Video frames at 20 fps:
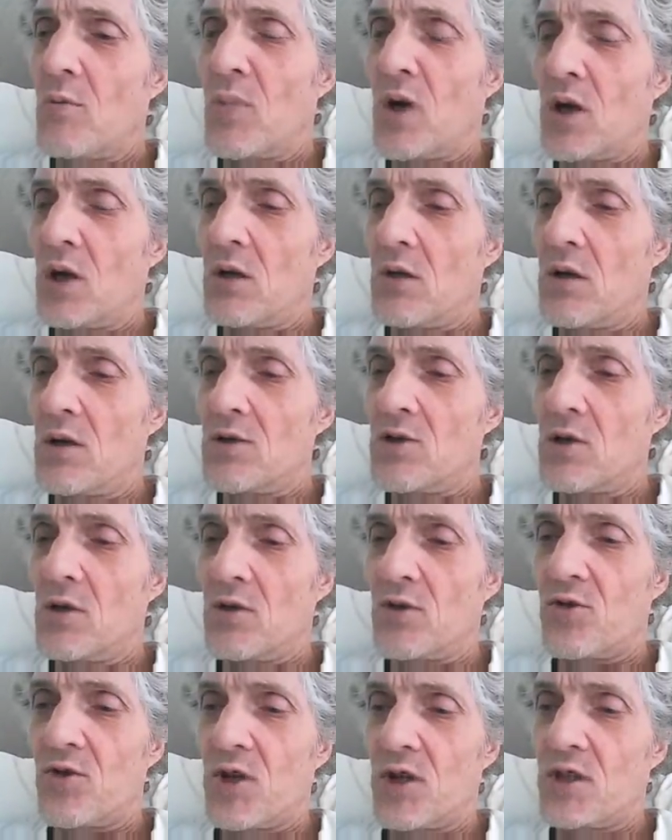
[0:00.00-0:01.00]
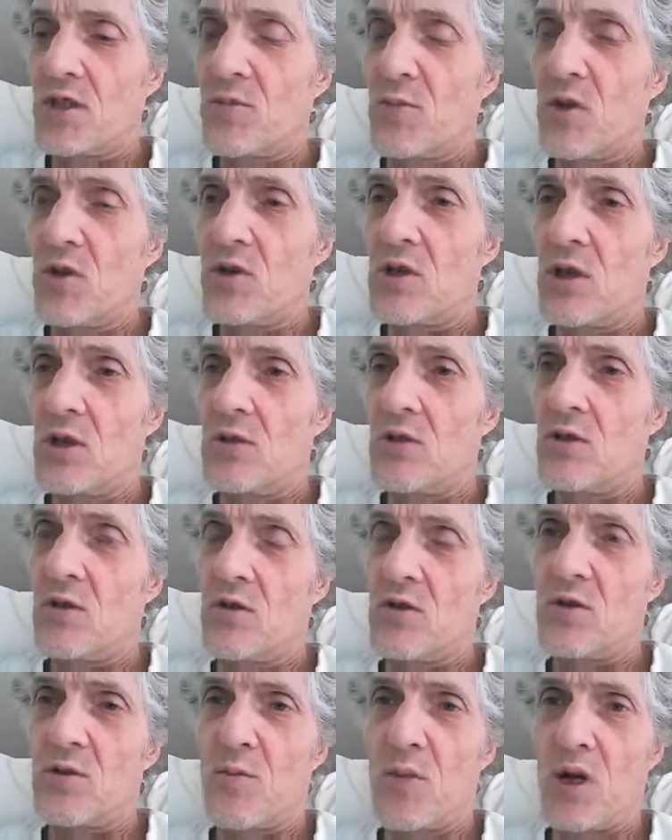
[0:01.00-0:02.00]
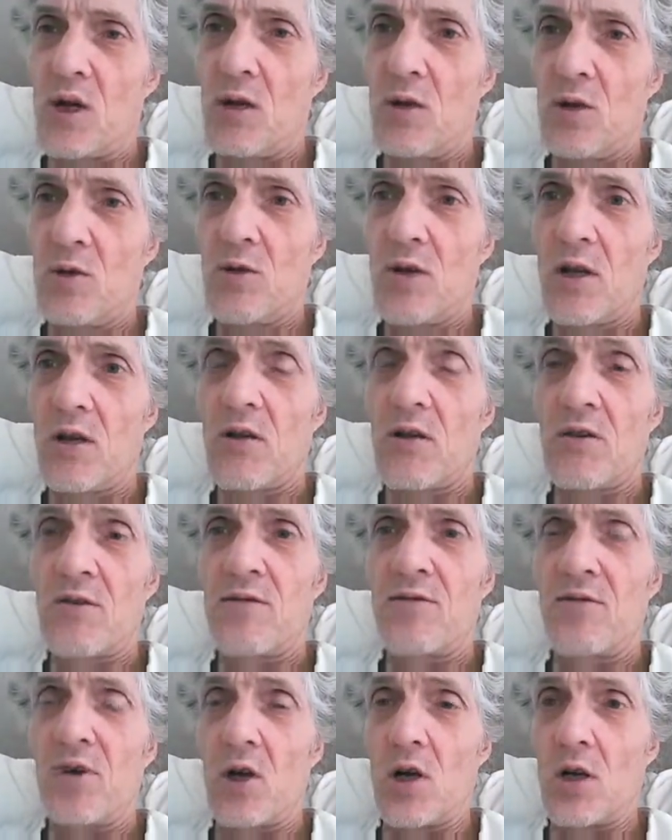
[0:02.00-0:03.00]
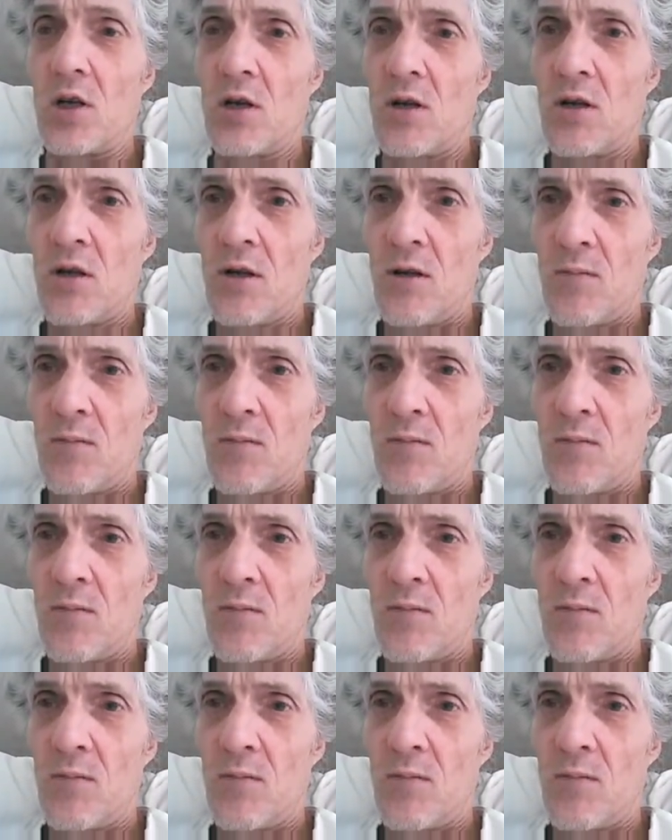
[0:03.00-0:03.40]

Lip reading: Biological Transmutations by Louis Kervran,